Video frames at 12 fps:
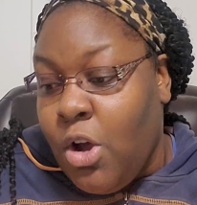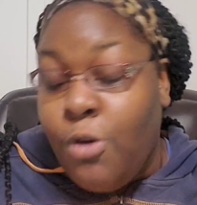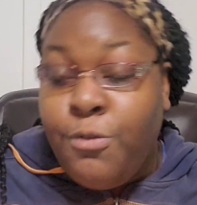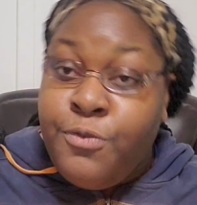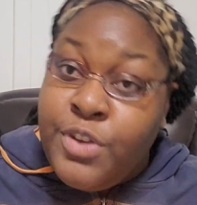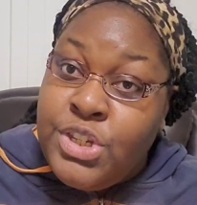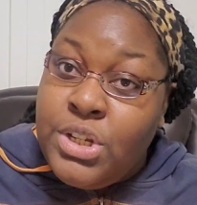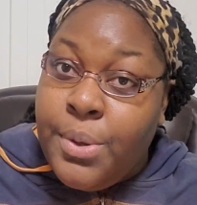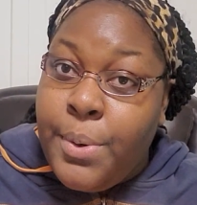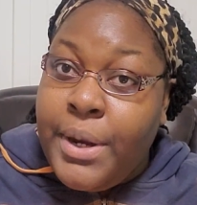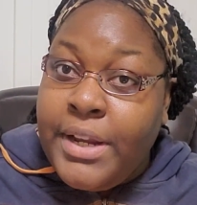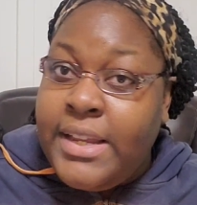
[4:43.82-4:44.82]
official
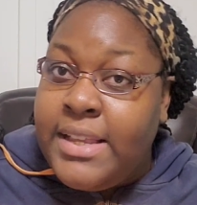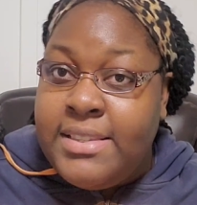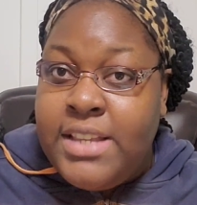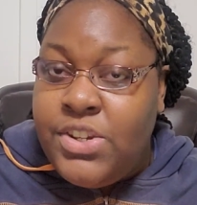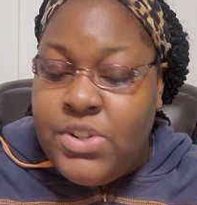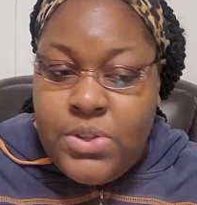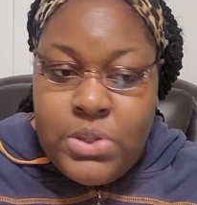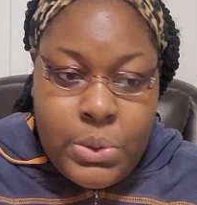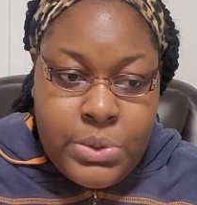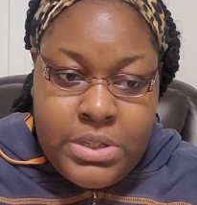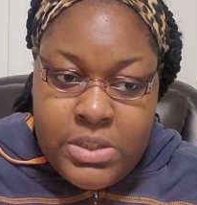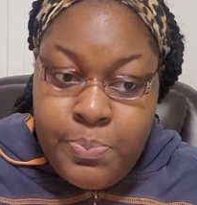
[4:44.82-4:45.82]
organization,
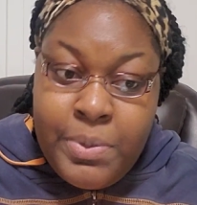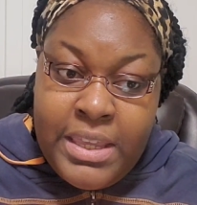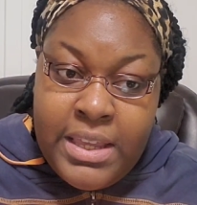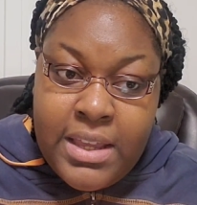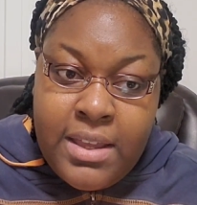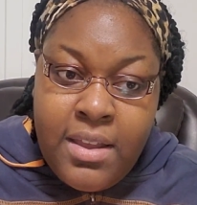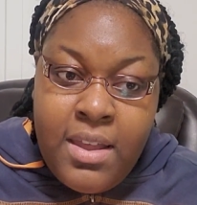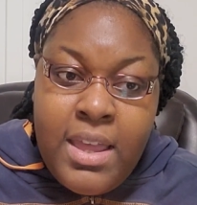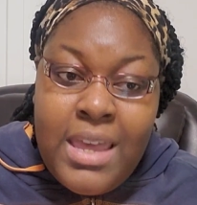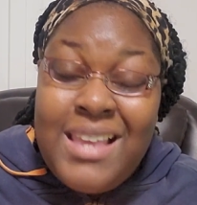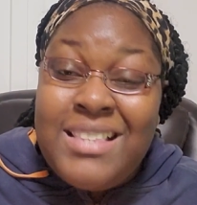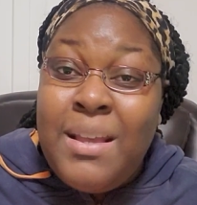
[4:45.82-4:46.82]
so to speak.
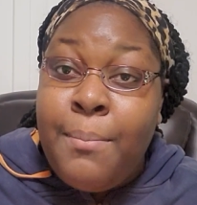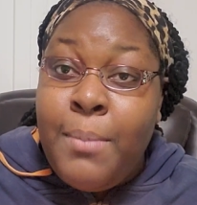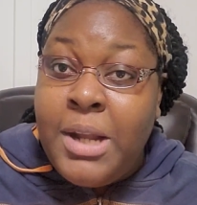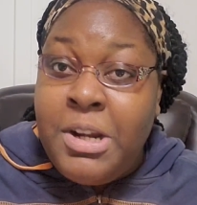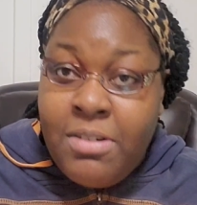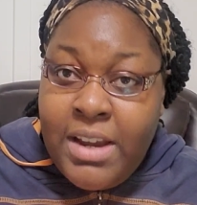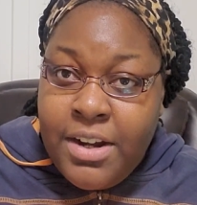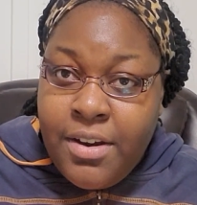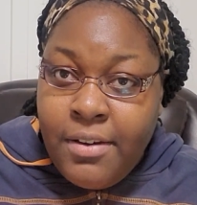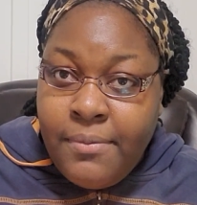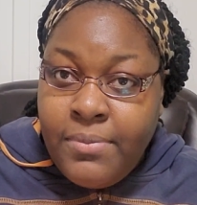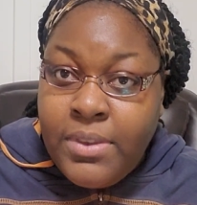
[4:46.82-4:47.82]
It's a
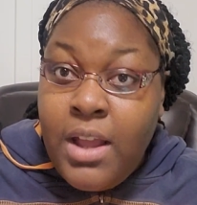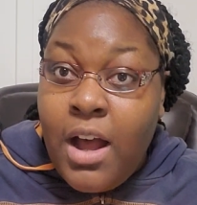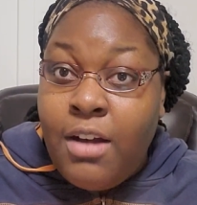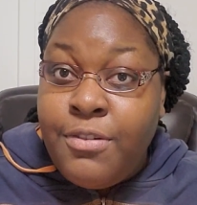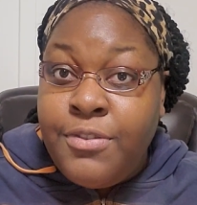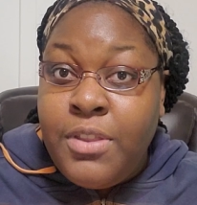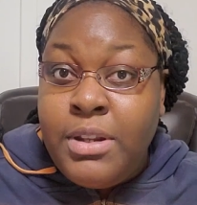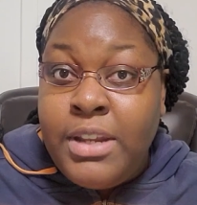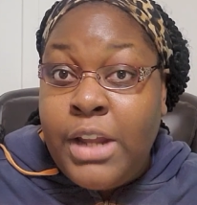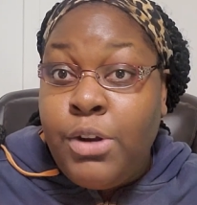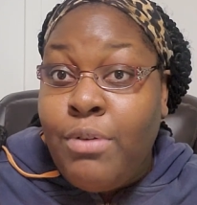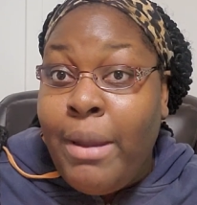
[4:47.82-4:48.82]
moderator of the
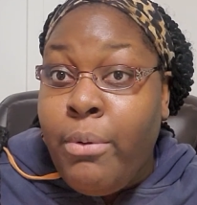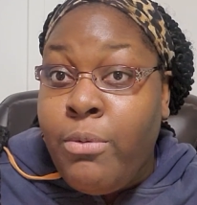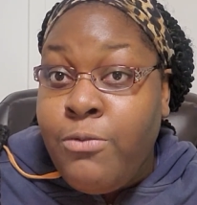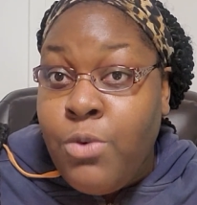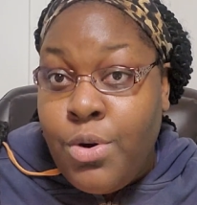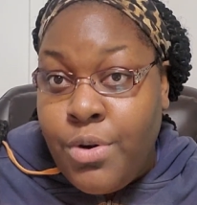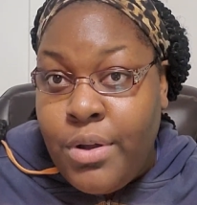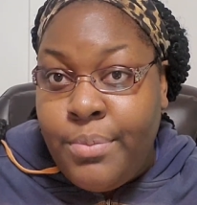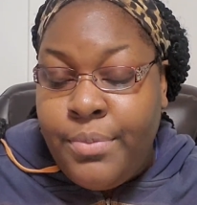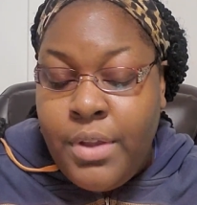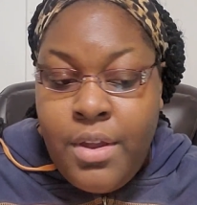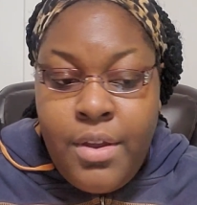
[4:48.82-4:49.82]
NaNoWriMo forum.
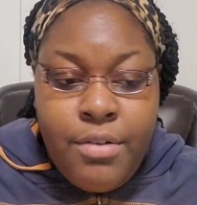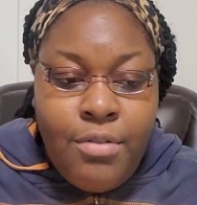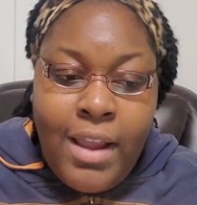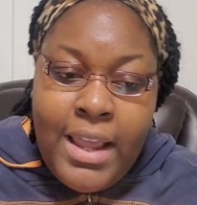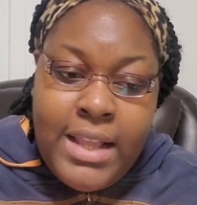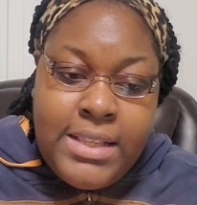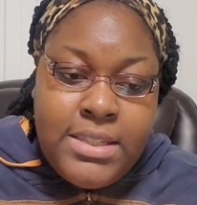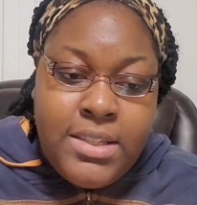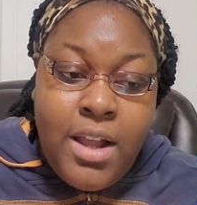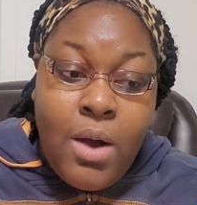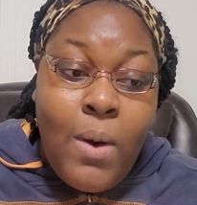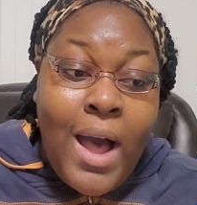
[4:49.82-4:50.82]
Right
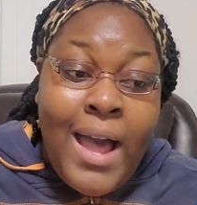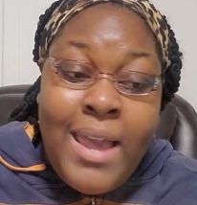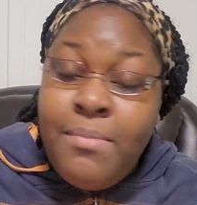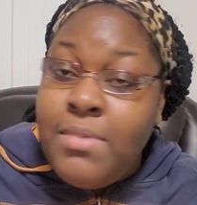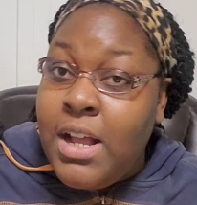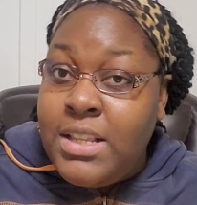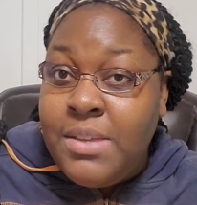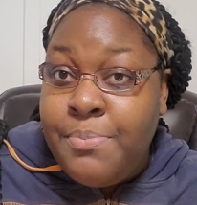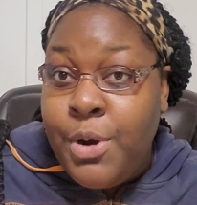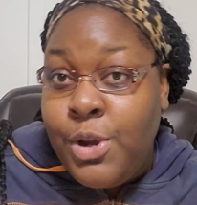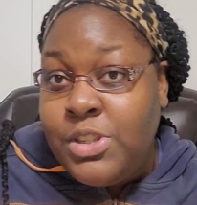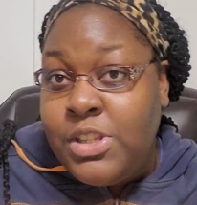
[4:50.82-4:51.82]
now, I am not
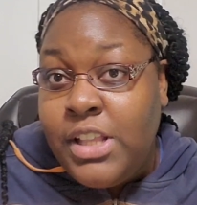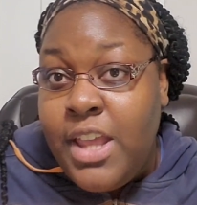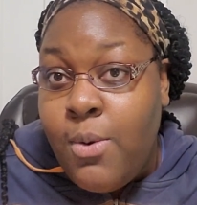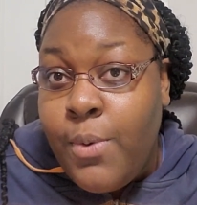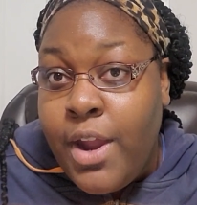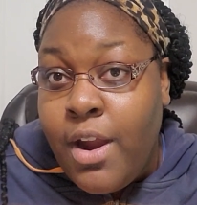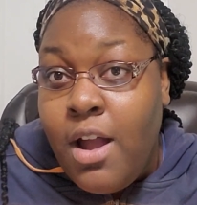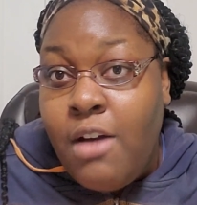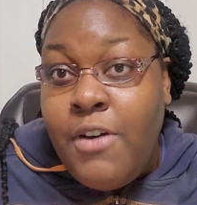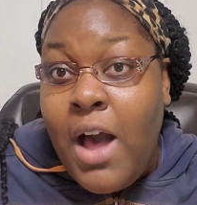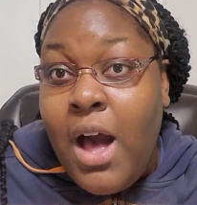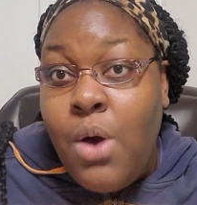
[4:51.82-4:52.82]
personally aware
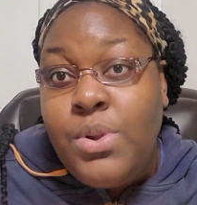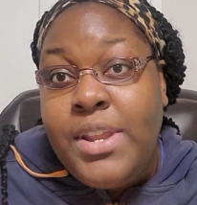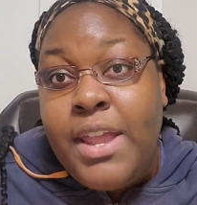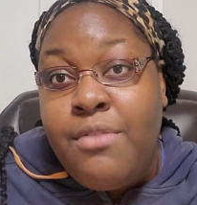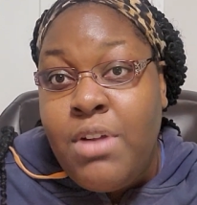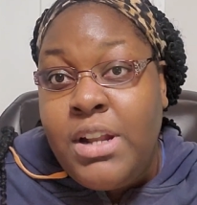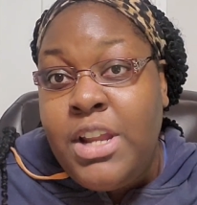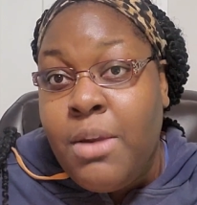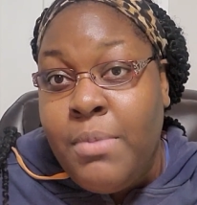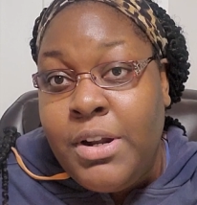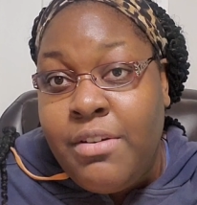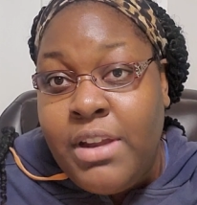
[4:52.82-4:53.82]
of how they run their
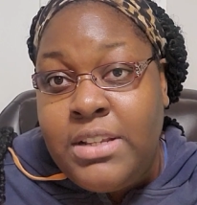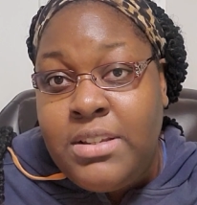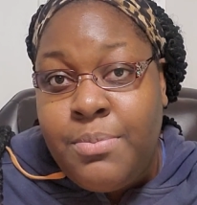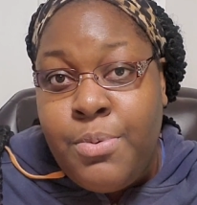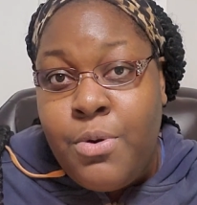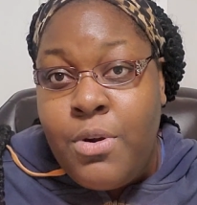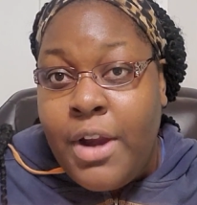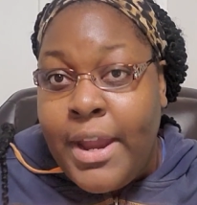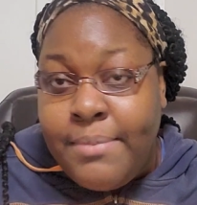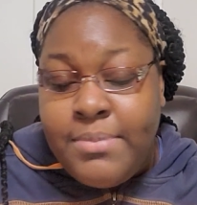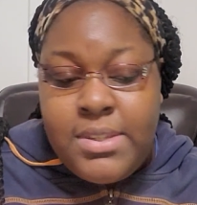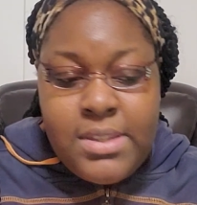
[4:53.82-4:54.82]
moderator
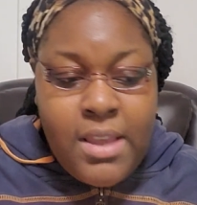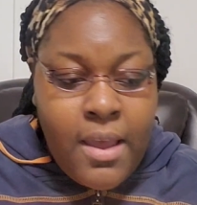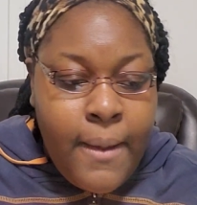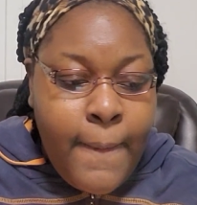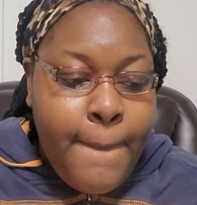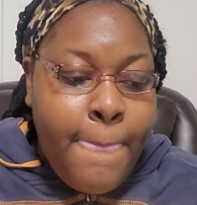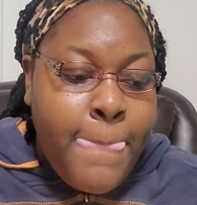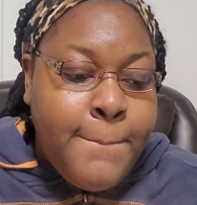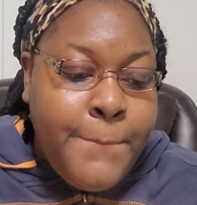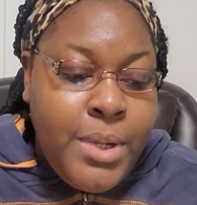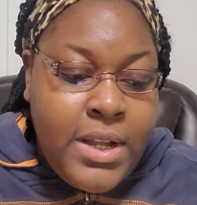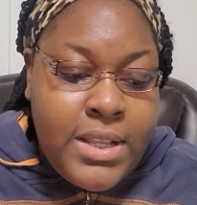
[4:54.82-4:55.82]
programs,
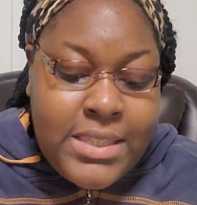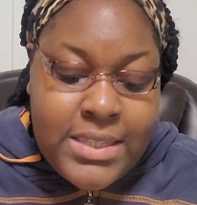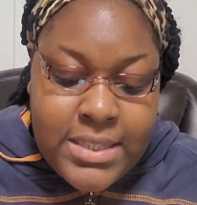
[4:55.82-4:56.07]
but